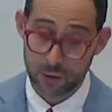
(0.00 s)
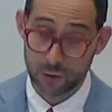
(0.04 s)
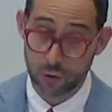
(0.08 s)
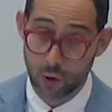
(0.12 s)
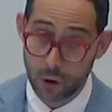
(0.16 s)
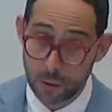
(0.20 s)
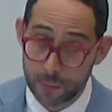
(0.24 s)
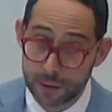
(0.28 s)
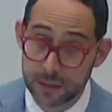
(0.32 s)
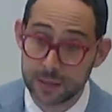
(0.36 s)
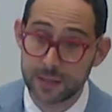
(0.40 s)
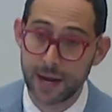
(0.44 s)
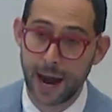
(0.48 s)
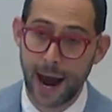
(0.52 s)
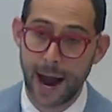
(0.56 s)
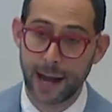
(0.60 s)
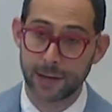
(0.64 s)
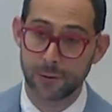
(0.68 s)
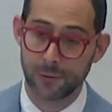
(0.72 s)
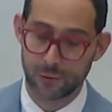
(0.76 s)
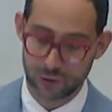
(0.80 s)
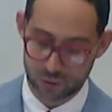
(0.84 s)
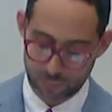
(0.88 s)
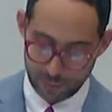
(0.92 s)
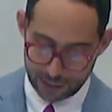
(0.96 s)
Norman
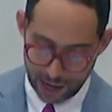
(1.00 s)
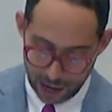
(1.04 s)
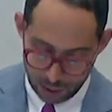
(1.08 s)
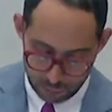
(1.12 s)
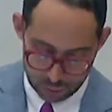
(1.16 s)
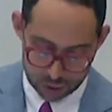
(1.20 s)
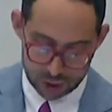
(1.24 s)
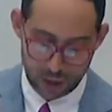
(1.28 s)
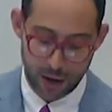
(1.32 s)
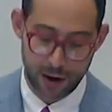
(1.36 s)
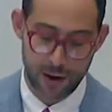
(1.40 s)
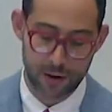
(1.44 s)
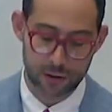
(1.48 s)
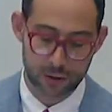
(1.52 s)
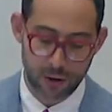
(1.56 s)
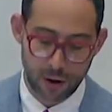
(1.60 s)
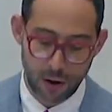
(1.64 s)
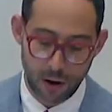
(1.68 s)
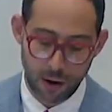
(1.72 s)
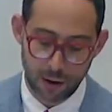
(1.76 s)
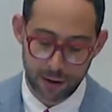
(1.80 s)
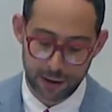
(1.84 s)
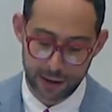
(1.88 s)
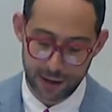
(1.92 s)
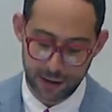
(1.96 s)
Daniels, my now retired
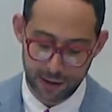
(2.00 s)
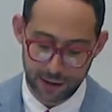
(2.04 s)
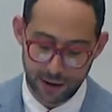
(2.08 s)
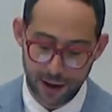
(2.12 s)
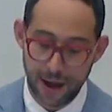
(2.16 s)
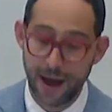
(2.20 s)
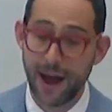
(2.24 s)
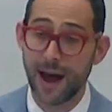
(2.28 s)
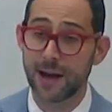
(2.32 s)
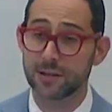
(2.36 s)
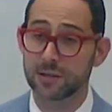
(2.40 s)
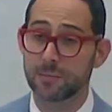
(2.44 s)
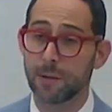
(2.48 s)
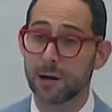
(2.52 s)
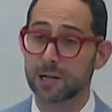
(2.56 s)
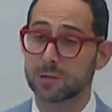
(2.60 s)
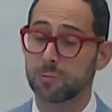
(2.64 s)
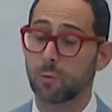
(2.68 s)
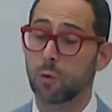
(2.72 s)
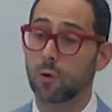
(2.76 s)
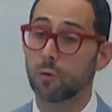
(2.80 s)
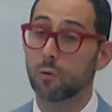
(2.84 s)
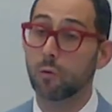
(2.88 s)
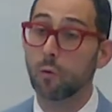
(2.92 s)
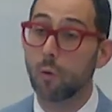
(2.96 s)
colleague, has a much
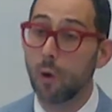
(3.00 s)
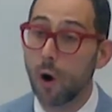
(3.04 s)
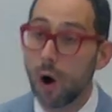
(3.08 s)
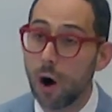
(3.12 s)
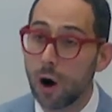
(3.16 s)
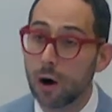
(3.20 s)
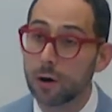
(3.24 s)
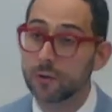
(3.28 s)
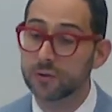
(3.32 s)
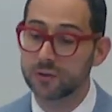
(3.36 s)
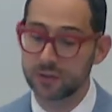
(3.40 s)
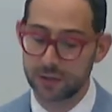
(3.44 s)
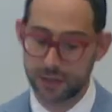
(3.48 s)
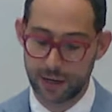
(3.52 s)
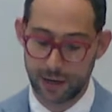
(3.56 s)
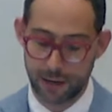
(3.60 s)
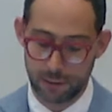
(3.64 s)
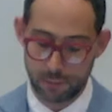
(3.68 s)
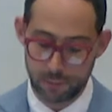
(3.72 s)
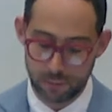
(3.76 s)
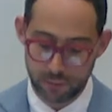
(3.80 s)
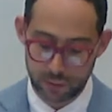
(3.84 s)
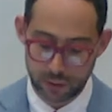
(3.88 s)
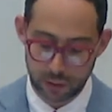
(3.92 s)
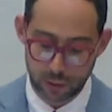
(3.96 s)
more
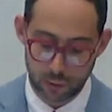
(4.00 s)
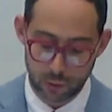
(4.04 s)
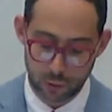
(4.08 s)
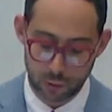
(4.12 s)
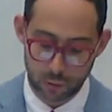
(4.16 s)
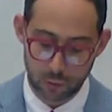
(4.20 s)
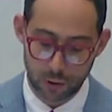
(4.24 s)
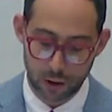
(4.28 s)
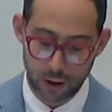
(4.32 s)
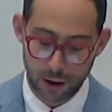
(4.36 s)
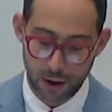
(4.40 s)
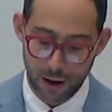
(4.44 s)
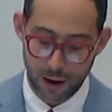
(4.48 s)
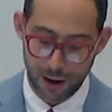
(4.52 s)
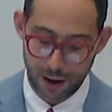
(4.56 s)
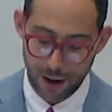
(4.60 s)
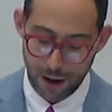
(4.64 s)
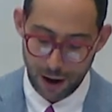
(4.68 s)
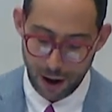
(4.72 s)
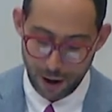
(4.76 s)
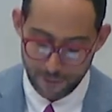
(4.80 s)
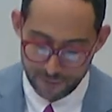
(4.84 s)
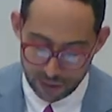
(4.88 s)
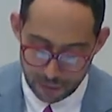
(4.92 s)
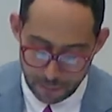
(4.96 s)
Rawlsian view uh,
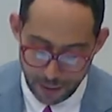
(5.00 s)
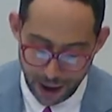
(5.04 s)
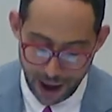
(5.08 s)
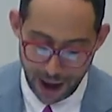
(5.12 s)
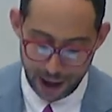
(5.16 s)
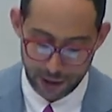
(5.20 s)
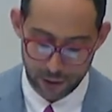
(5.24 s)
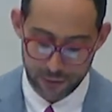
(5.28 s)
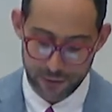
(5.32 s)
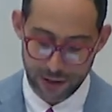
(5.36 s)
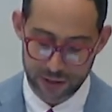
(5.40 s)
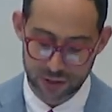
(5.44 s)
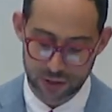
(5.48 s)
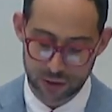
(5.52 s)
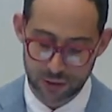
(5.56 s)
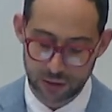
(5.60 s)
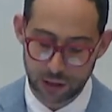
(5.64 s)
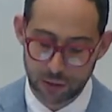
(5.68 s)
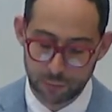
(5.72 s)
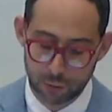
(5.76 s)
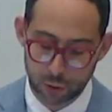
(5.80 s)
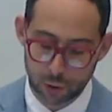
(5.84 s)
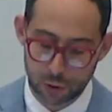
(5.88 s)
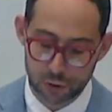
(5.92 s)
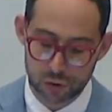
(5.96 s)
of the matter. That's a
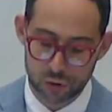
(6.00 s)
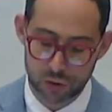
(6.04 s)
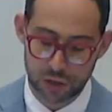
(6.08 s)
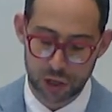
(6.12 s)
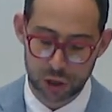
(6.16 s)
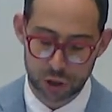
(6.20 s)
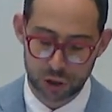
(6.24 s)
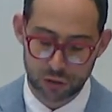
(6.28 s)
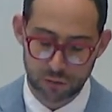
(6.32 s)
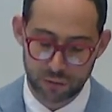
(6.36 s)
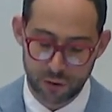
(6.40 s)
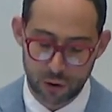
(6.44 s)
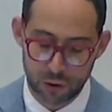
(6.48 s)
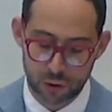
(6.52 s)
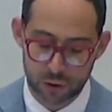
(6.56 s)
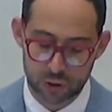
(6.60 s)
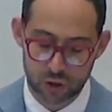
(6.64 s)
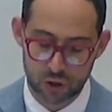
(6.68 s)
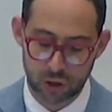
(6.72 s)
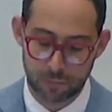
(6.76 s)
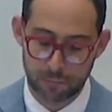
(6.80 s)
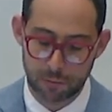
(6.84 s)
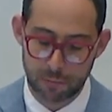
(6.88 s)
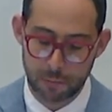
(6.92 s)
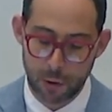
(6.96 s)
liberal tradition
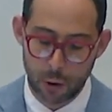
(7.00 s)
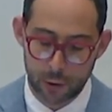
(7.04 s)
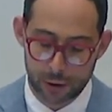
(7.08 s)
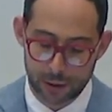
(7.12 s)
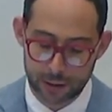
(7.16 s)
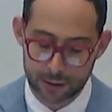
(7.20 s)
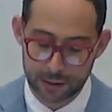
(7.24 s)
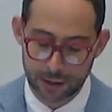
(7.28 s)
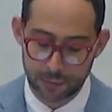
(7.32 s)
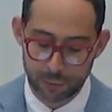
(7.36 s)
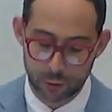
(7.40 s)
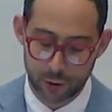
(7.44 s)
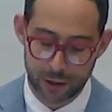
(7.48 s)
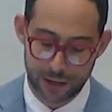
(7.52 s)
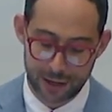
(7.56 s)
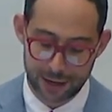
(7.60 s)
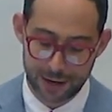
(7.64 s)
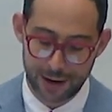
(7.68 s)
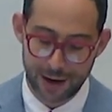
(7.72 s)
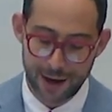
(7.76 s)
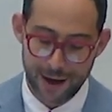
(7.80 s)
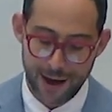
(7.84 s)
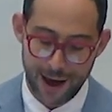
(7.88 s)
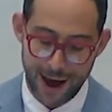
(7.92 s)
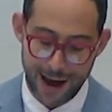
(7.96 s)
focused on promoting
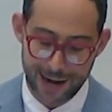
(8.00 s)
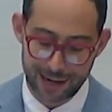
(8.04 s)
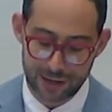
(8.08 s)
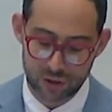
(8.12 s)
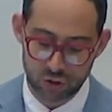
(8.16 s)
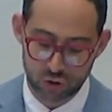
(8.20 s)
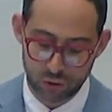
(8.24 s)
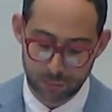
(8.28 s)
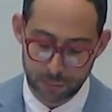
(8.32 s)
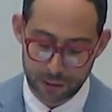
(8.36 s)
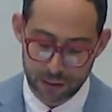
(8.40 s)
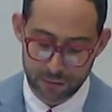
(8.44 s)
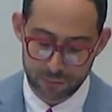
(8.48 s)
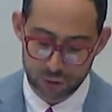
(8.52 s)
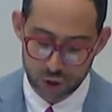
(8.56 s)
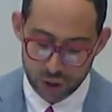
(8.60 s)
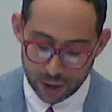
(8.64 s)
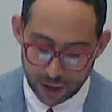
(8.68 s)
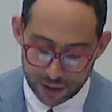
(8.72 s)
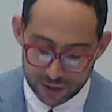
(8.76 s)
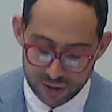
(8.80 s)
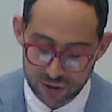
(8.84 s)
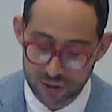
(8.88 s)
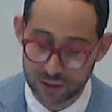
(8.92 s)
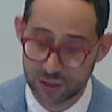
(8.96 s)
liberty and distributive
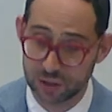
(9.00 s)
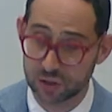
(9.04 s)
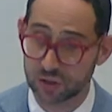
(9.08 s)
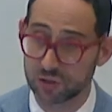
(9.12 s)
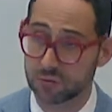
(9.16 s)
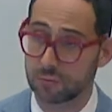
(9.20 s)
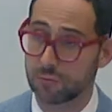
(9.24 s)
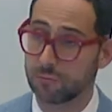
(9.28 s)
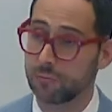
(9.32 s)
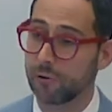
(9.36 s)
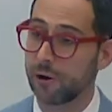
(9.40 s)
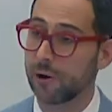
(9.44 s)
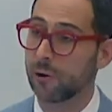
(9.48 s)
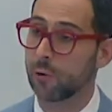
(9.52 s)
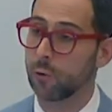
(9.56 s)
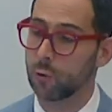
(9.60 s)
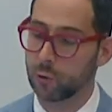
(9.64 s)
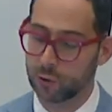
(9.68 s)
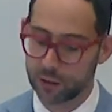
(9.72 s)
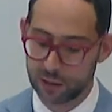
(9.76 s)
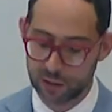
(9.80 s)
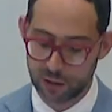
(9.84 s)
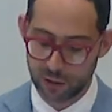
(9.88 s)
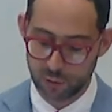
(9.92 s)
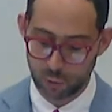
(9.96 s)
justice through
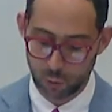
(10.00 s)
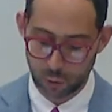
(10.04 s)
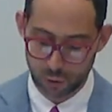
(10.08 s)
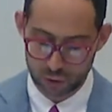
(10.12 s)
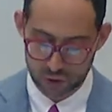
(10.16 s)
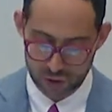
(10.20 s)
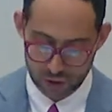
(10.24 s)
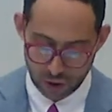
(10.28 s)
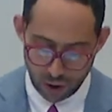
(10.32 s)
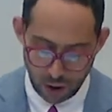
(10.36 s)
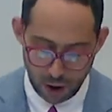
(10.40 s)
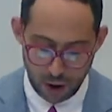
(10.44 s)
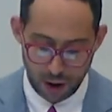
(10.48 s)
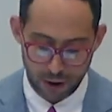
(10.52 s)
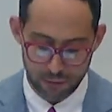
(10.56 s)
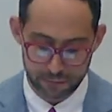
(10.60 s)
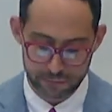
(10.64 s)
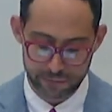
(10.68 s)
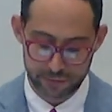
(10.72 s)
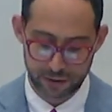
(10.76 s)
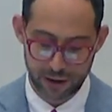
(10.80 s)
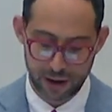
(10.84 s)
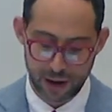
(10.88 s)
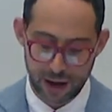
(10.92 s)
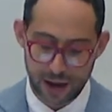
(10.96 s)
priority to the worst
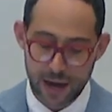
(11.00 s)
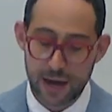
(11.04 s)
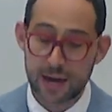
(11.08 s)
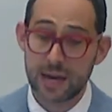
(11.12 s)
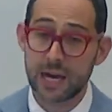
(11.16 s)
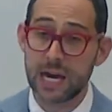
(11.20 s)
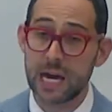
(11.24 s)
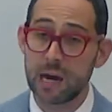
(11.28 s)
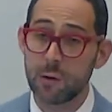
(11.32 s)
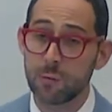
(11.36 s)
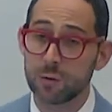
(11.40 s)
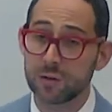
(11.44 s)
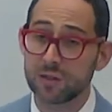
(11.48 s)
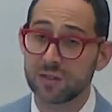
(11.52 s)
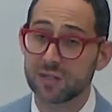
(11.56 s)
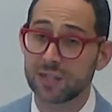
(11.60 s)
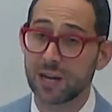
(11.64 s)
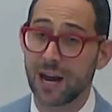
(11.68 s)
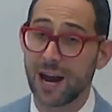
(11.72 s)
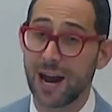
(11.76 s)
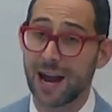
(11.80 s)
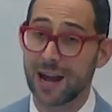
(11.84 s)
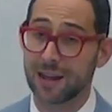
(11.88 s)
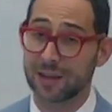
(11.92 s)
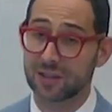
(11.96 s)
off. He would
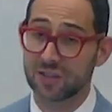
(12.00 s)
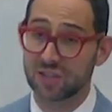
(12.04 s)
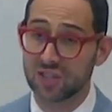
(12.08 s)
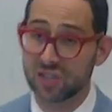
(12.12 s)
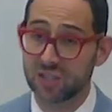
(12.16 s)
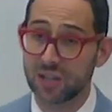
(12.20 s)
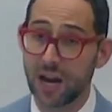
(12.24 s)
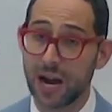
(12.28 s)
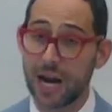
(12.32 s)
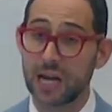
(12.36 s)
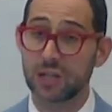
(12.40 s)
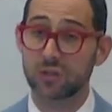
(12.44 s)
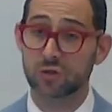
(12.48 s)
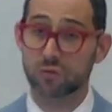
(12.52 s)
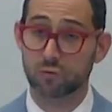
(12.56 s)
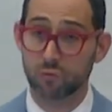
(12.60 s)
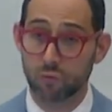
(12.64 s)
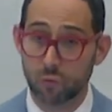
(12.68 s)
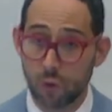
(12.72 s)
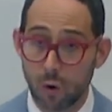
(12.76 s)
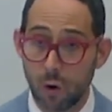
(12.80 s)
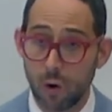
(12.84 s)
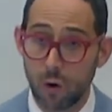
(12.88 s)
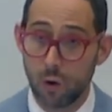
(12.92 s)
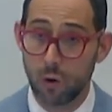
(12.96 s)
say the state's
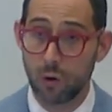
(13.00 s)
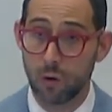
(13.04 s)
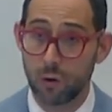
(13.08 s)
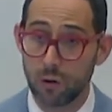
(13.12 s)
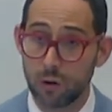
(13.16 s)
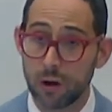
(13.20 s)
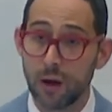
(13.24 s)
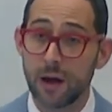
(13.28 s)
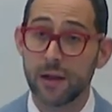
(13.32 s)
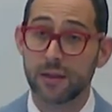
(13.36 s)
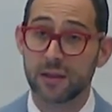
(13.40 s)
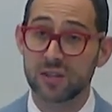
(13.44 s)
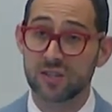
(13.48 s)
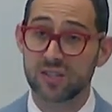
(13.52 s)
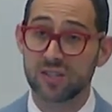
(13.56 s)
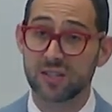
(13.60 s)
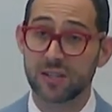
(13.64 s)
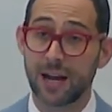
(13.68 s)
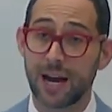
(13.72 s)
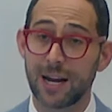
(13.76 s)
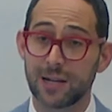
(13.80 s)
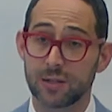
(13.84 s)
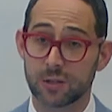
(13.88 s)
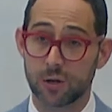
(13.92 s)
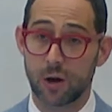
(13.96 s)
role, the
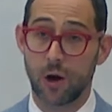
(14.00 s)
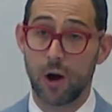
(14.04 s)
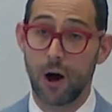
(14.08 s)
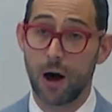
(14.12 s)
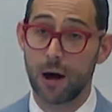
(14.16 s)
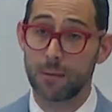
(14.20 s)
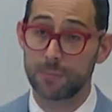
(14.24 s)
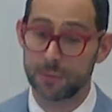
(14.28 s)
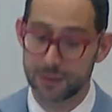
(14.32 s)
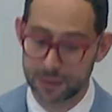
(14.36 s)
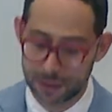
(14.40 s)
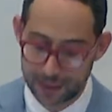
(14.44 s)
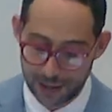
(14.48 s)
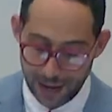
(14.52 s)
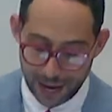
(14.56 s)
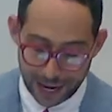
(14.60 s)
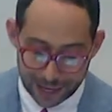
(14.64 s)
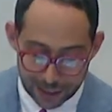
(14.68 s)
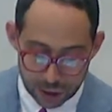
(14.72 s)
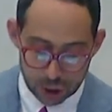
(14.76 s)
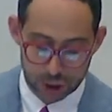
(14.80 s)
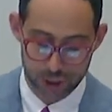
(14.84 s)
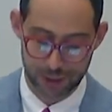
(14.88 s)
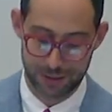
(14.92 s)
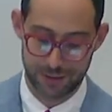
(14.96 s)
state's
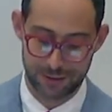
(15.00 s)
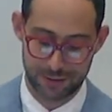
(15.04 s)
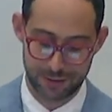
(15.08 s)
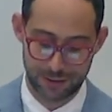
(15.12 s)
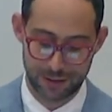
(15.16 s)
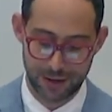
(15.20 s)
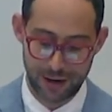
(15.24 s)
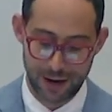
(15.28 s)
obligation,